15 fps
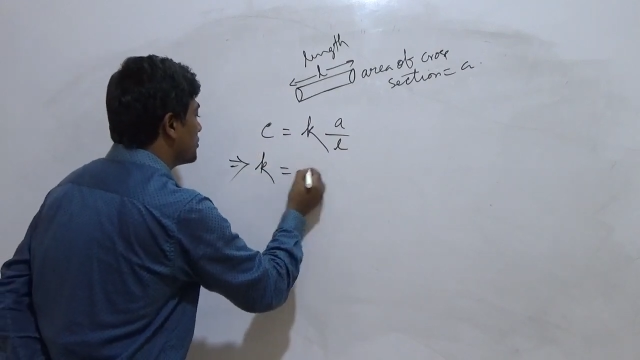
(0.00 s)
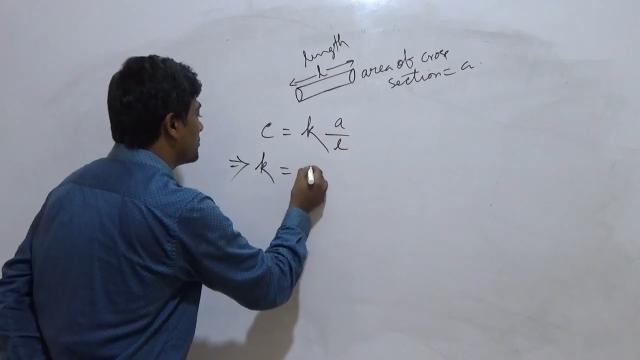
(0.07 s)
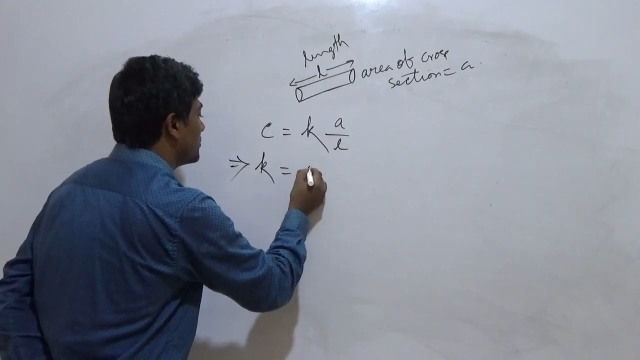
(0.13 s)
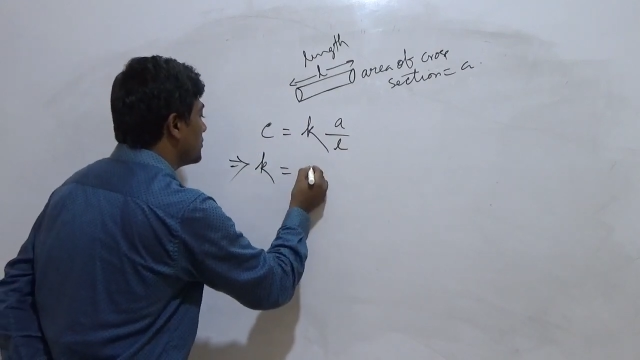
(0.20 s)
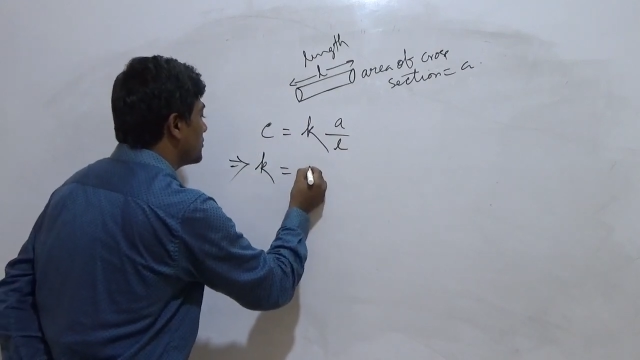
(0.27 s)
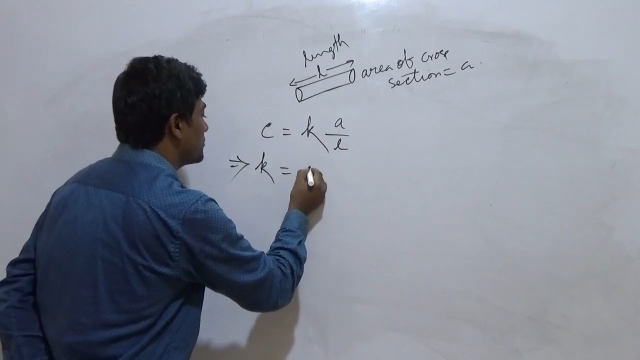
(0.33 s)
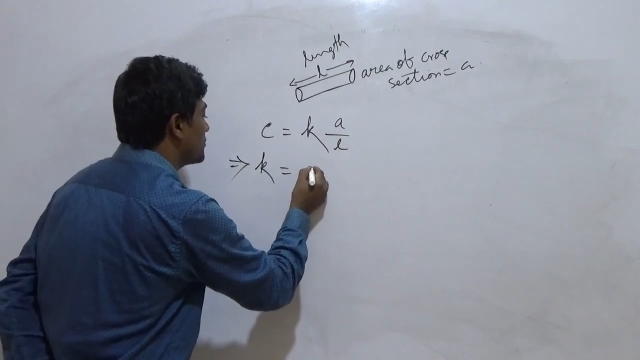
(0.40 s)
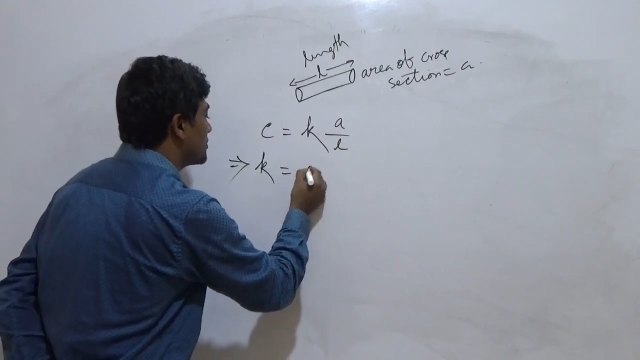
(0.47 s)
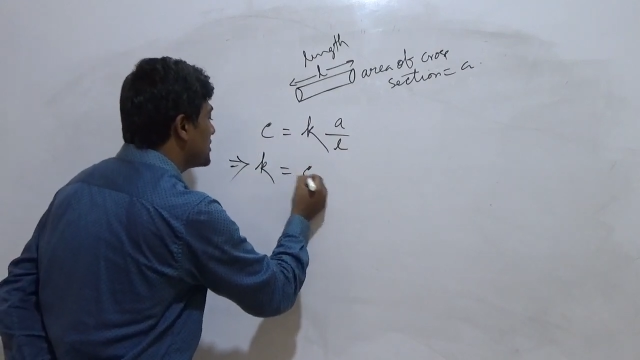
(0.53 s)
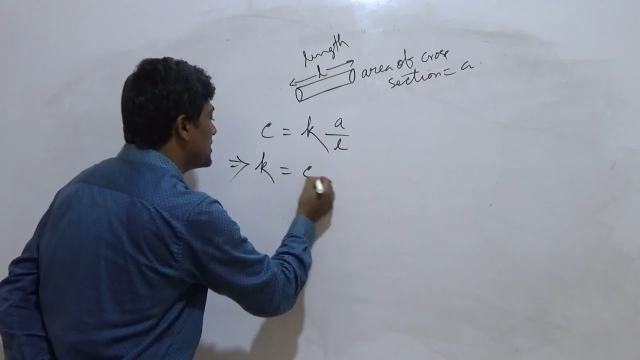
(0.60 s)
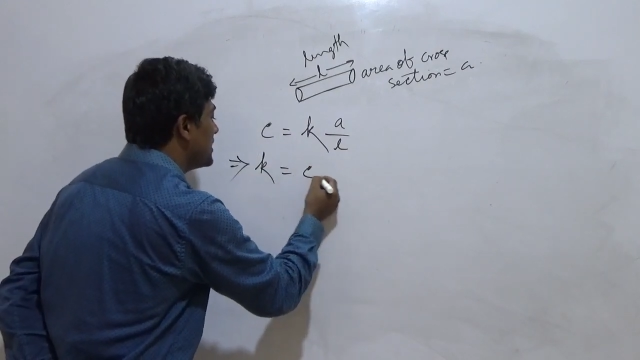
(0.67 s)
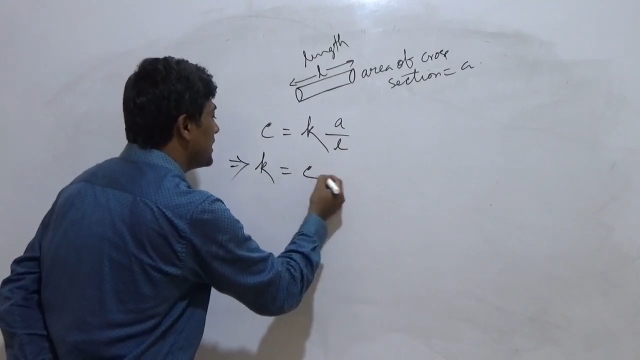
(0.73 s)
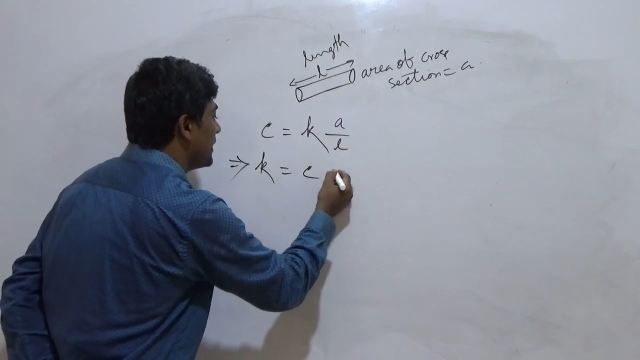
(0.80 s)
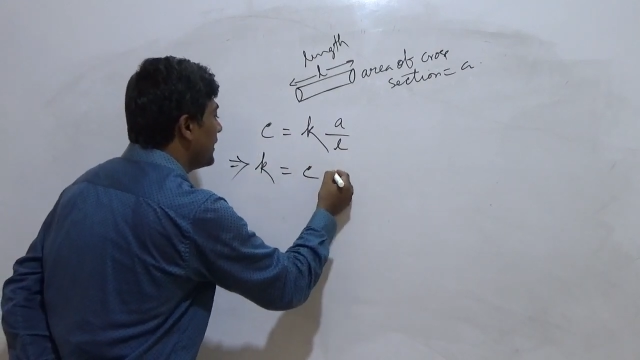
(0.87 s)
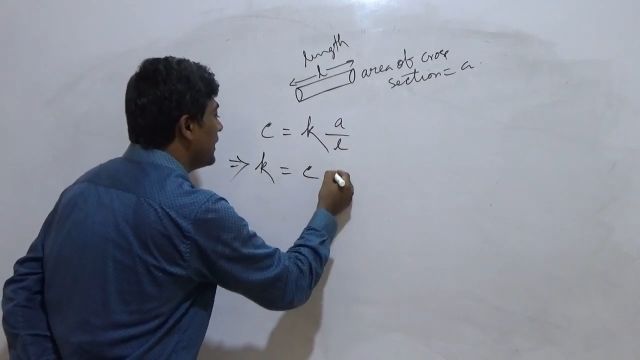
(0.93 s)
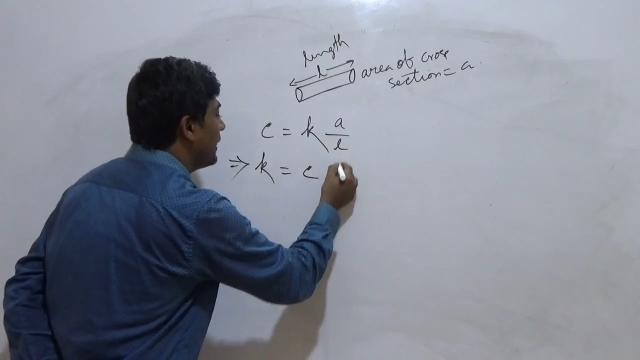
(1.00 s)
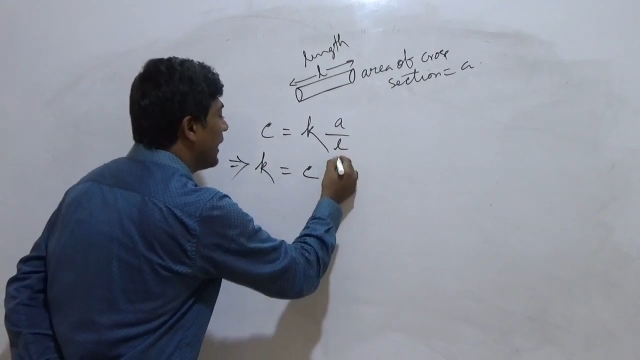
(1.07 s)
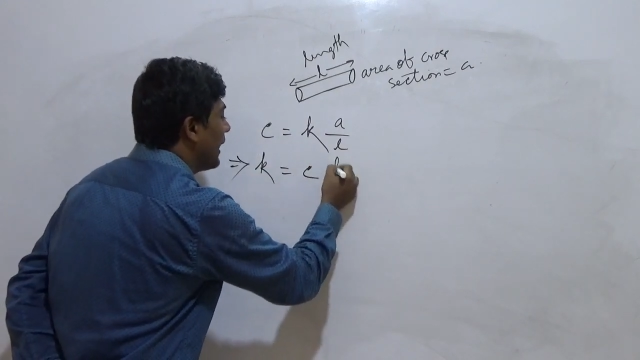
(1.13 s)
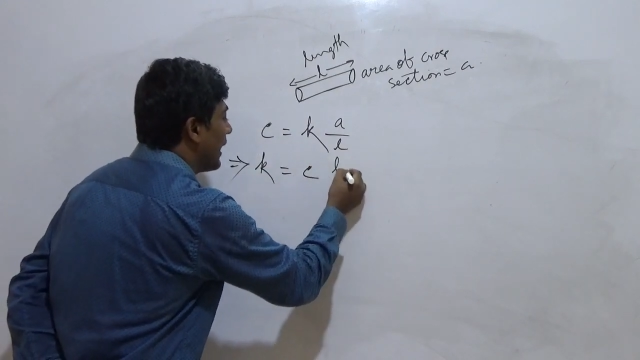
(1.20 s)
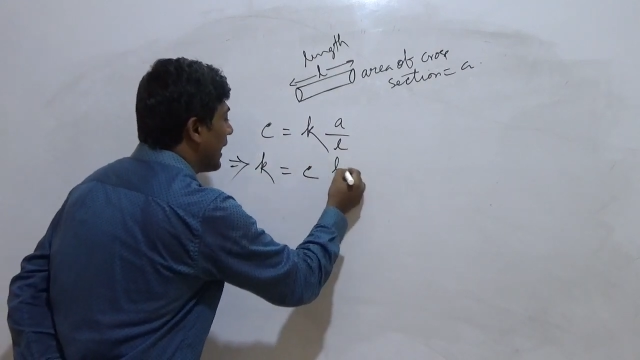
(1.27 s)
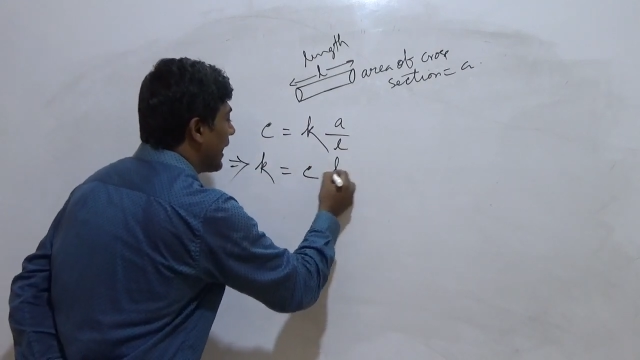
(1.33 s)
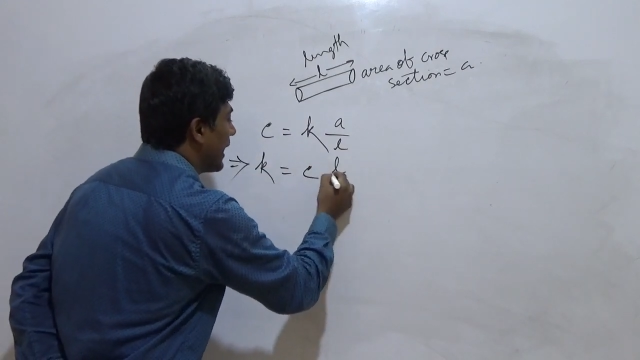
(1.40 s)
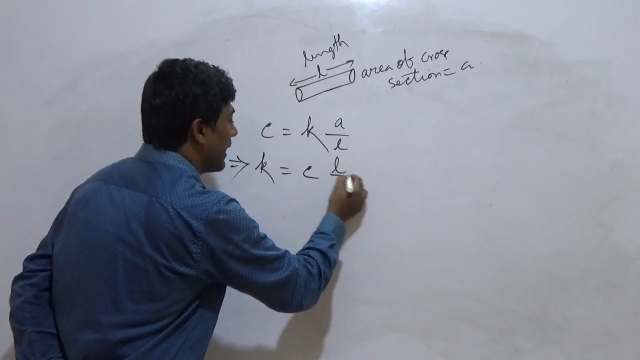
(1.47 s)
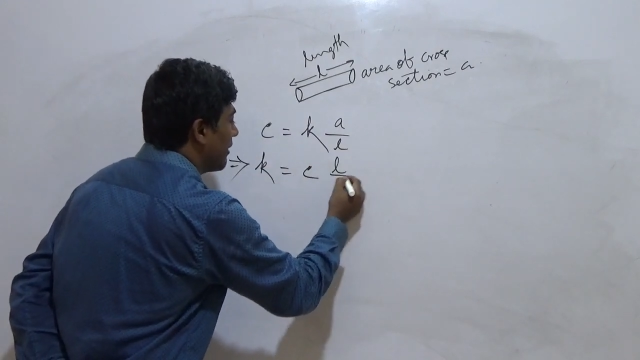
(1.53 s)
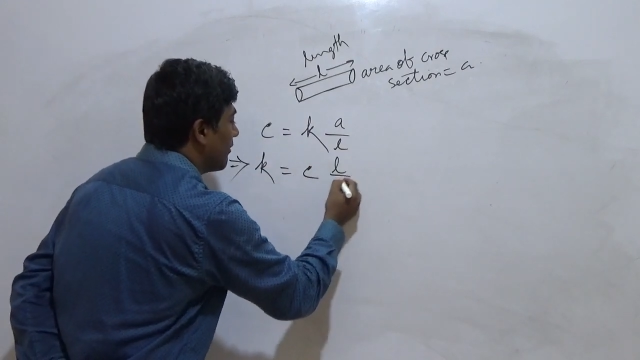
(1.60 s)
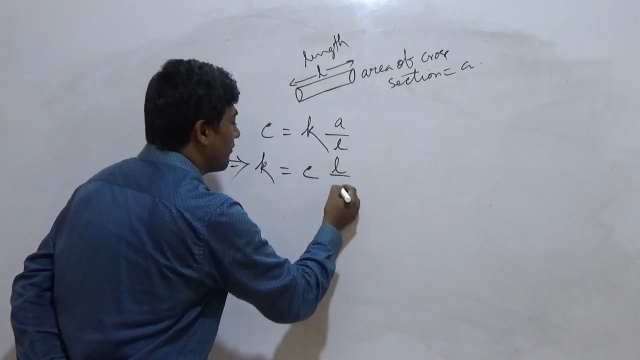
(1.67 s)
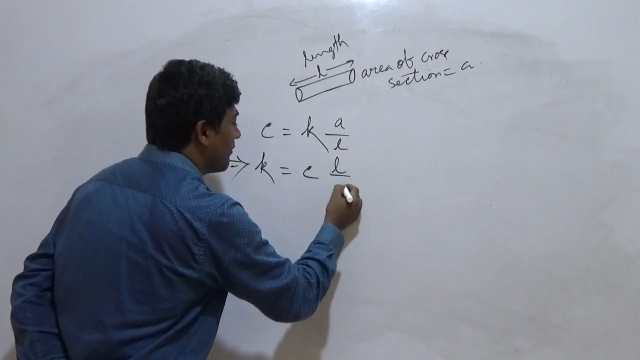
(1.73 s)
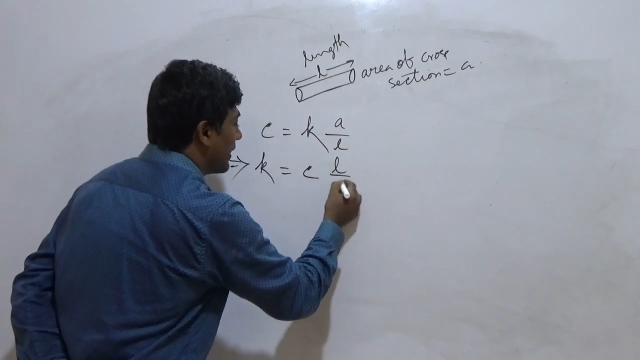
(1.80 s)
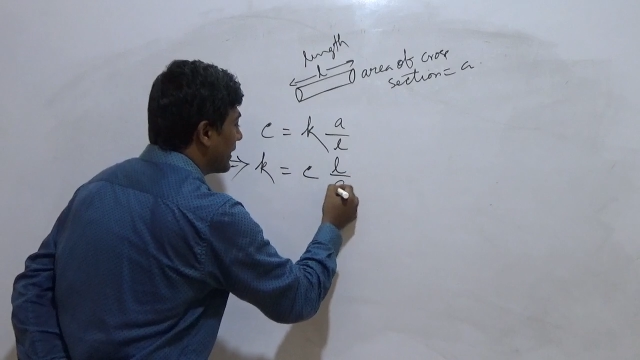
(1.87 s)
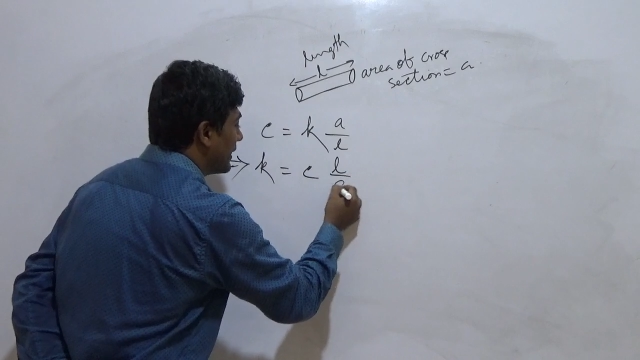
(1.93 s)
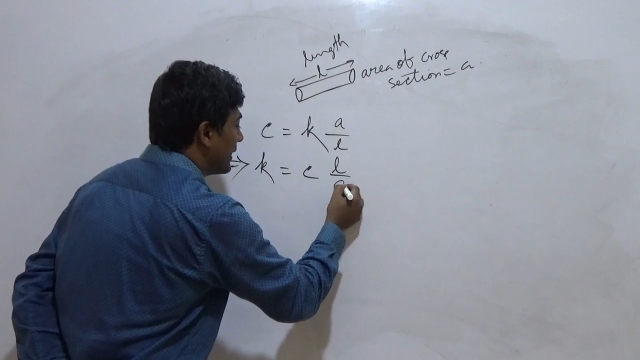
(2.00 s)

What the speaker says: equal to C L by